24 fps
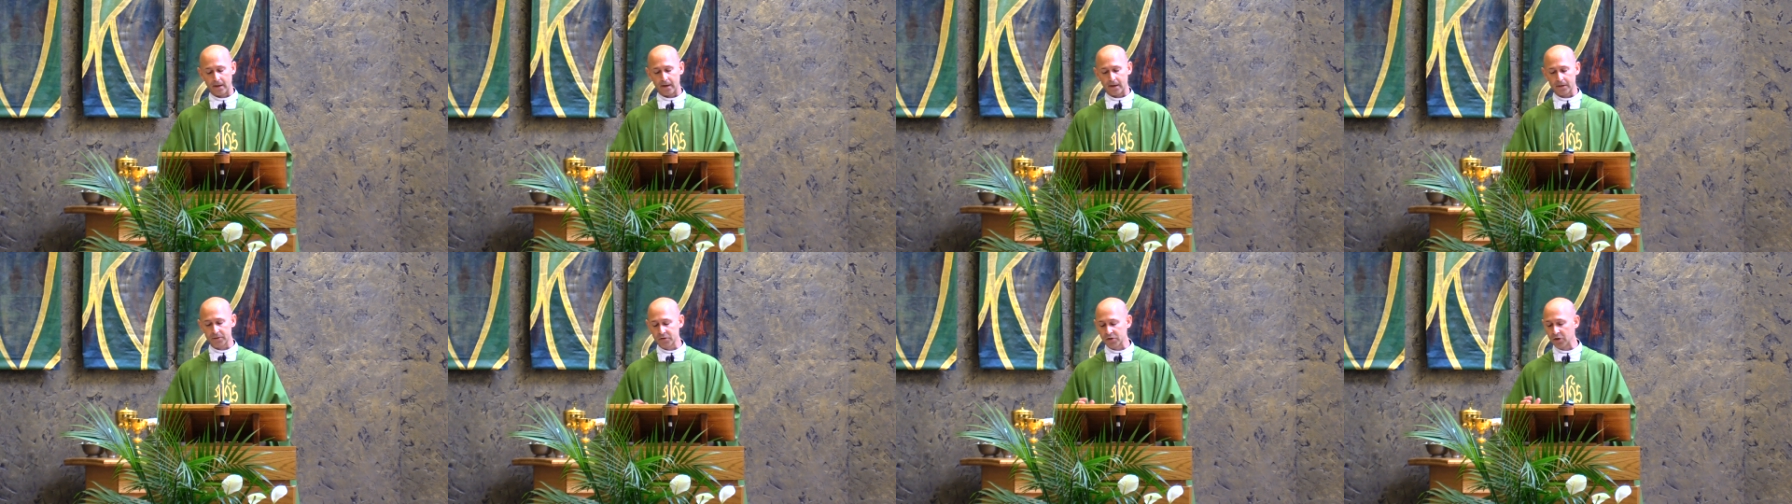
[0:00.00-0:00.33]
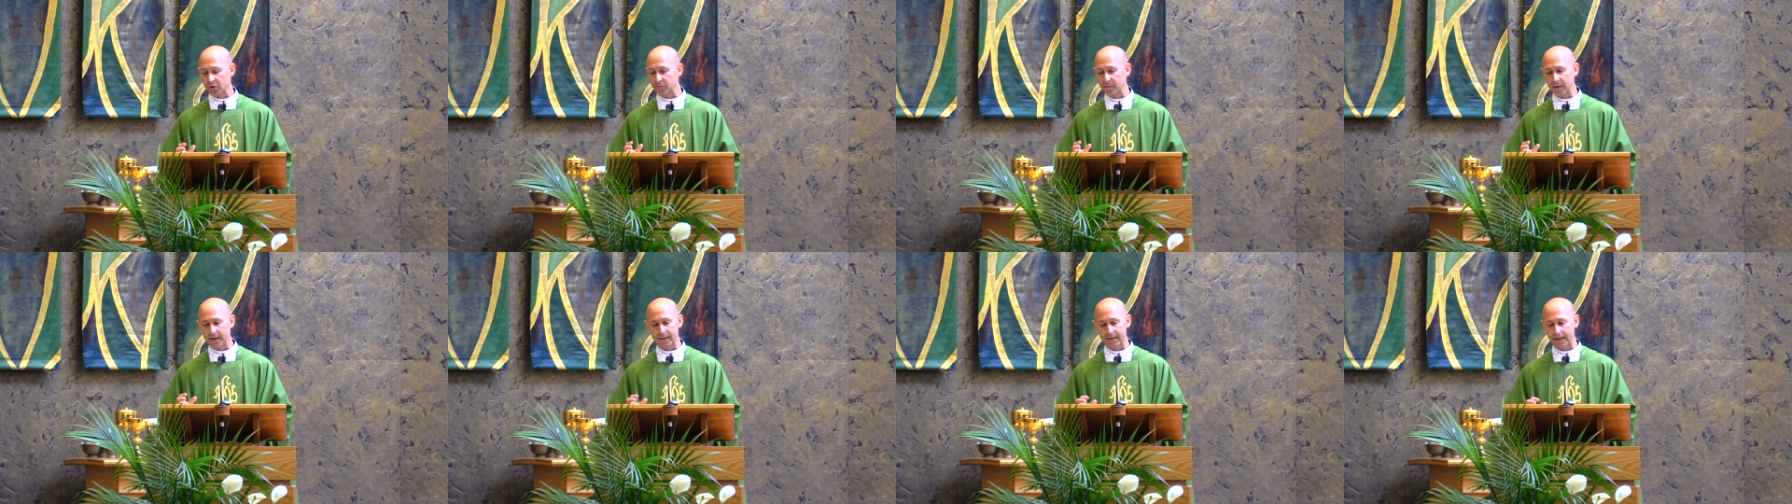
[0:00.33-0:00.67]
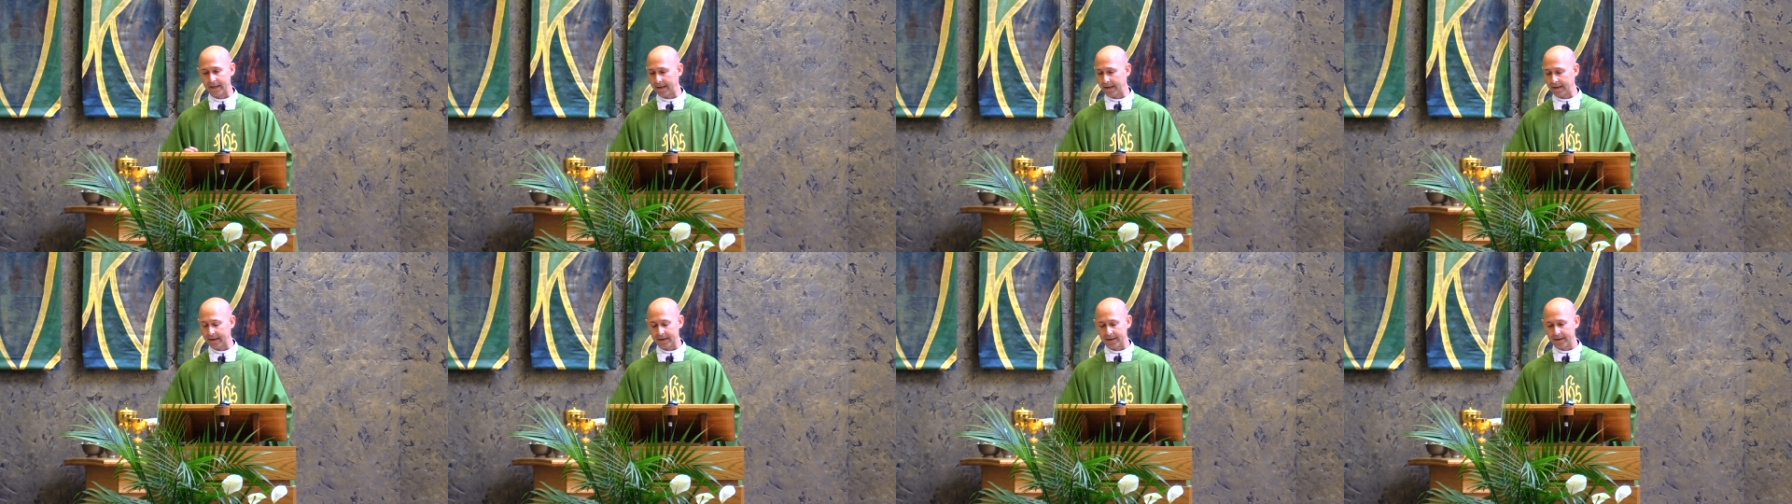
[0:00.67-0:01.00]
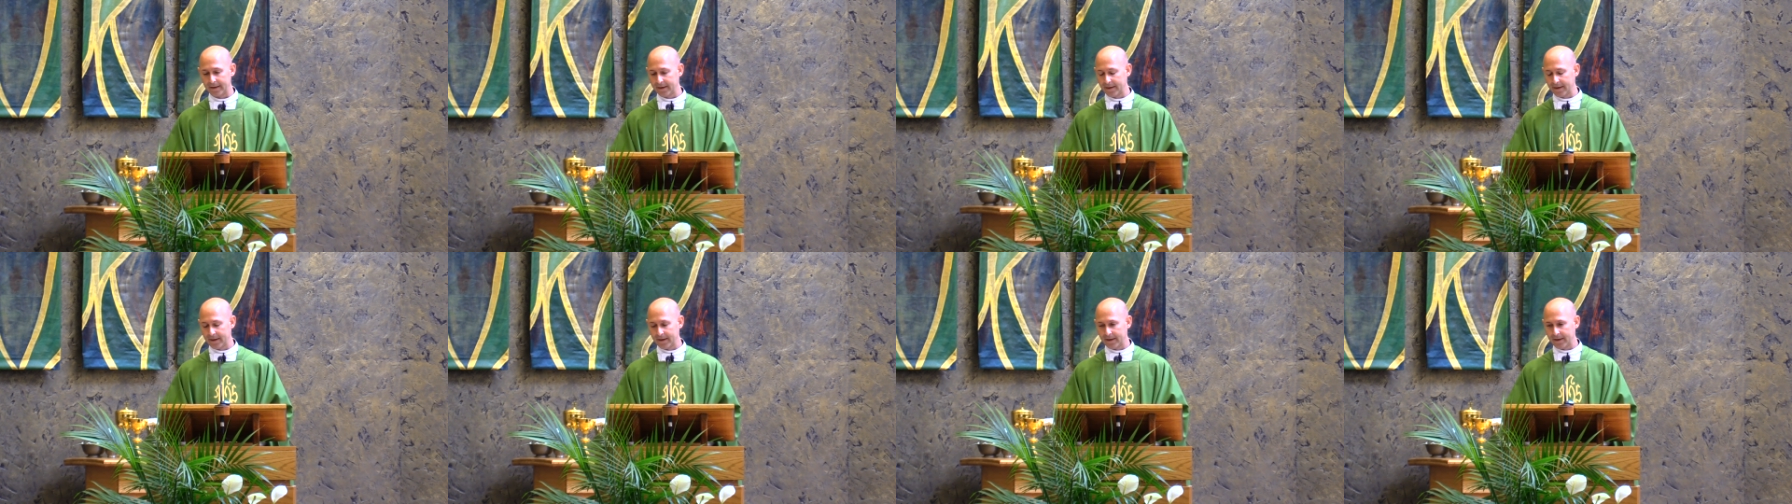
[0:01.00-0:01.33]
And so really,
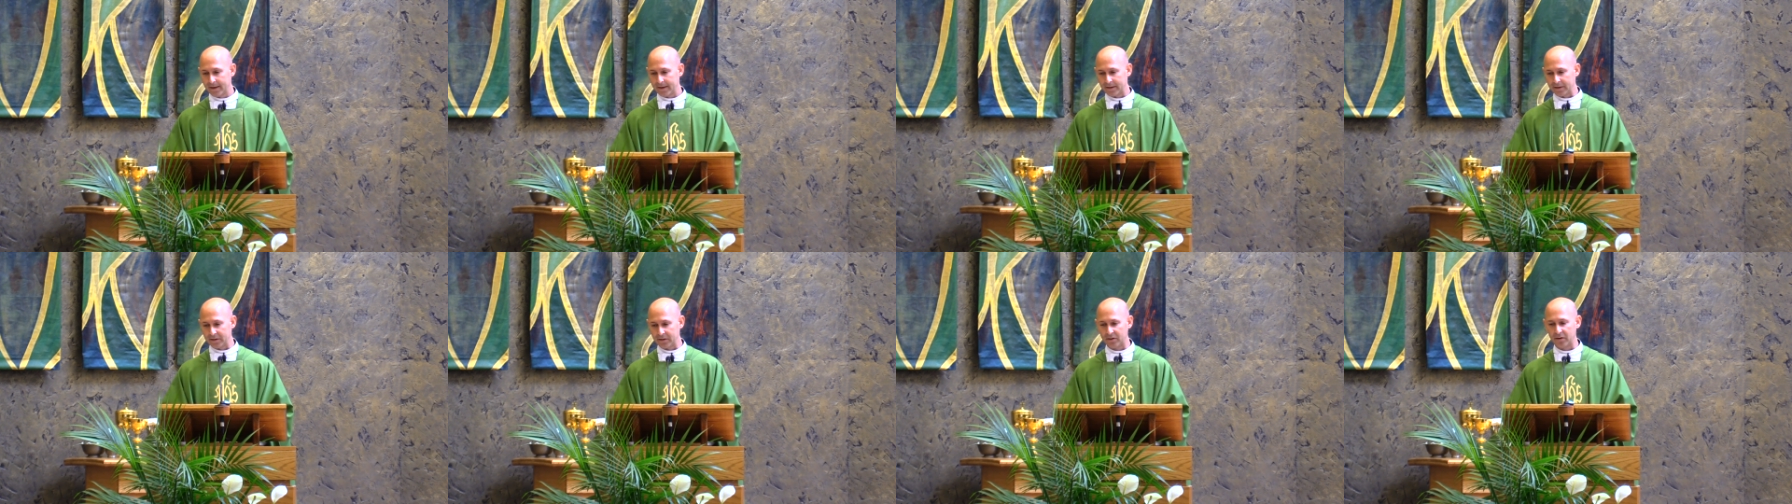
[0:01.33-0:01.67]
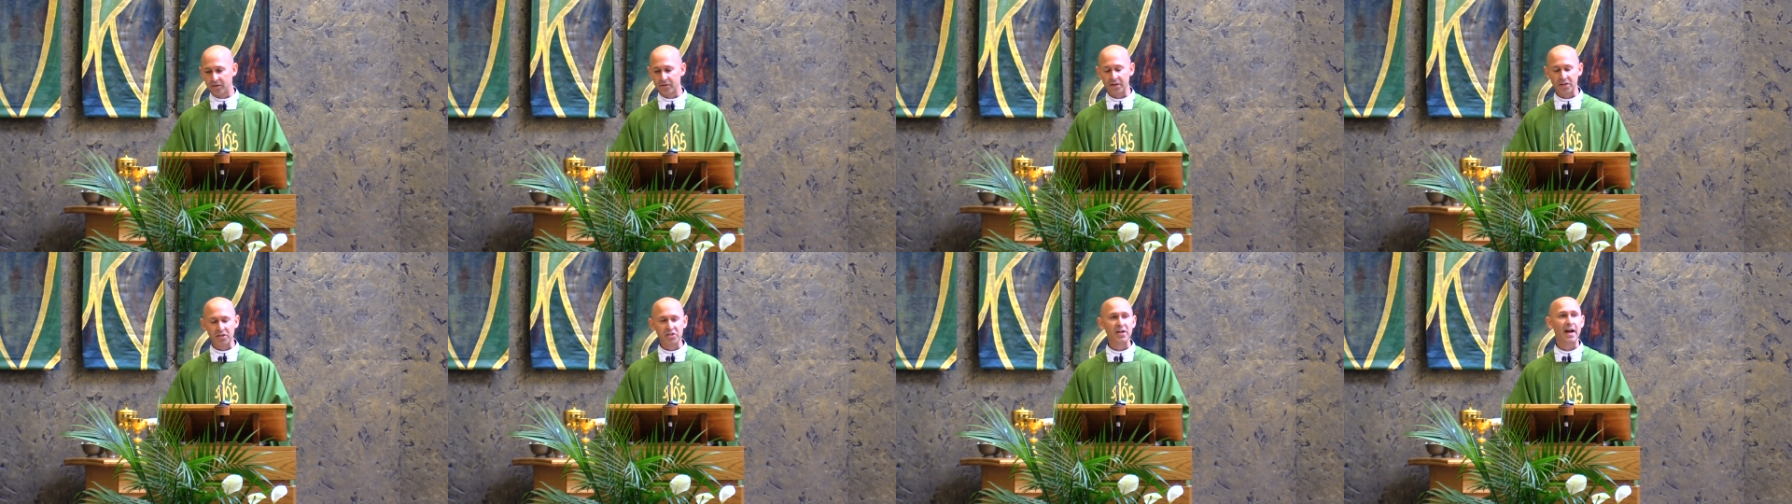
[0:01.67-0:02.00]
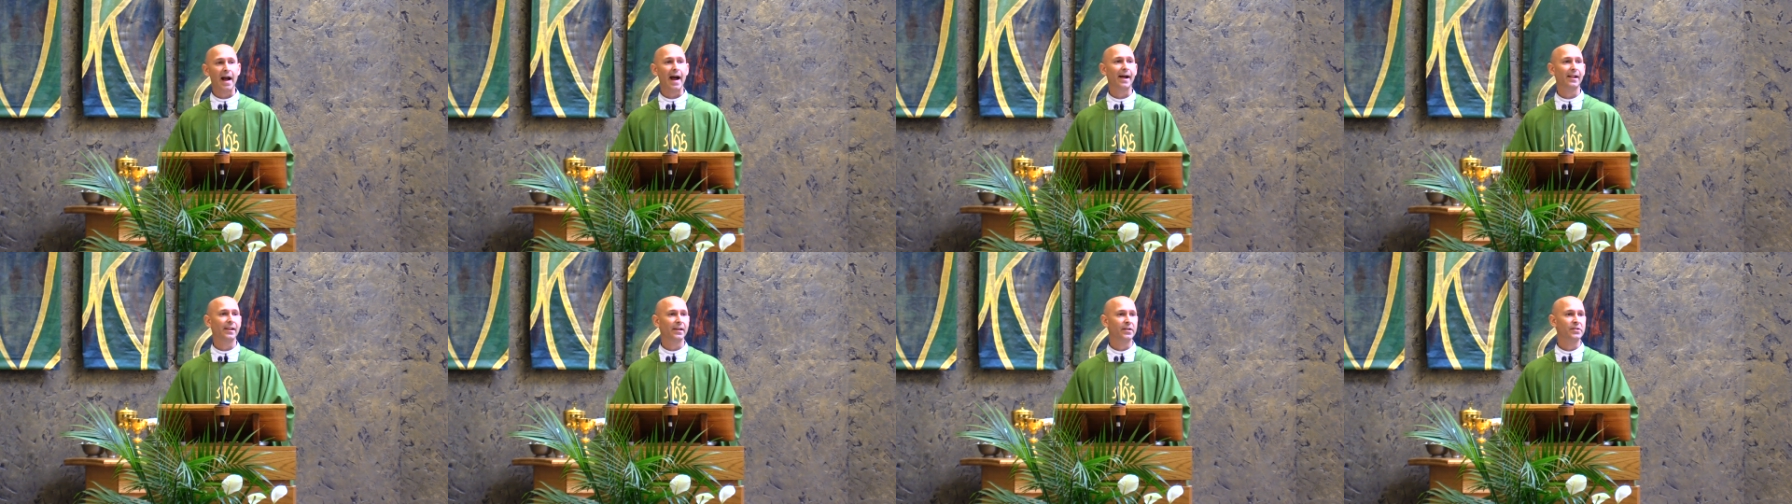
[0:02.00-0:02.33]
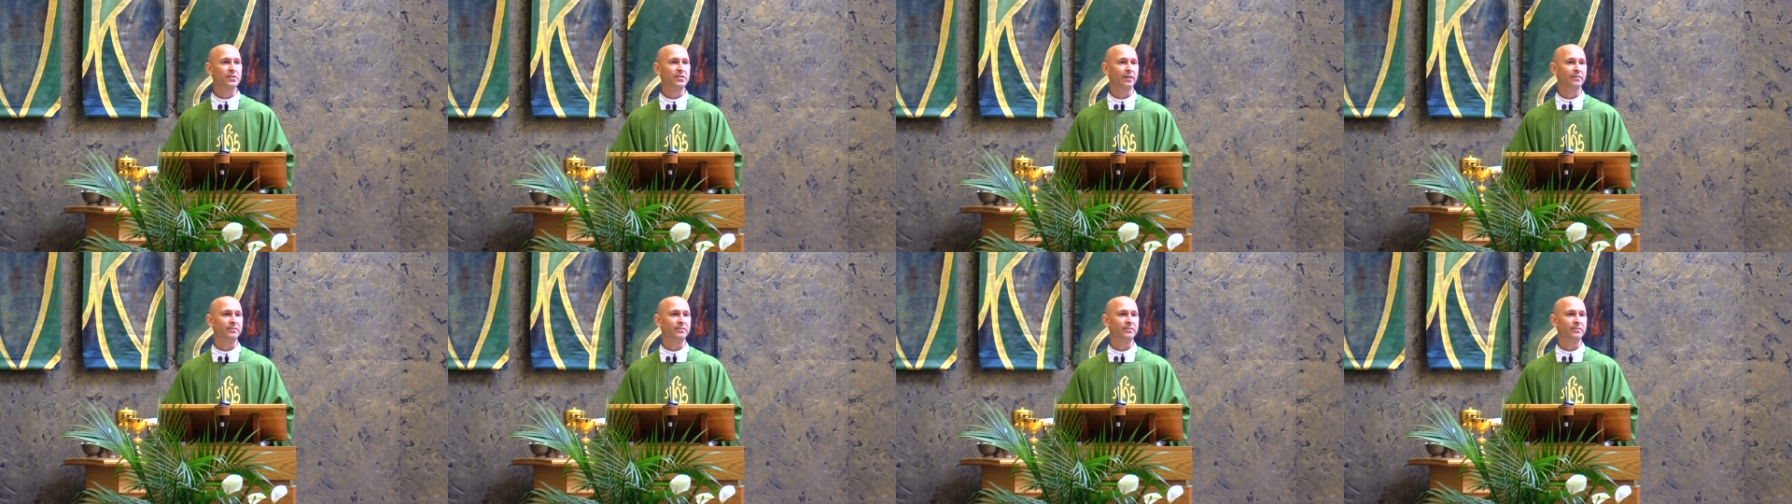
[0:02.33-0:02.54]
the challenge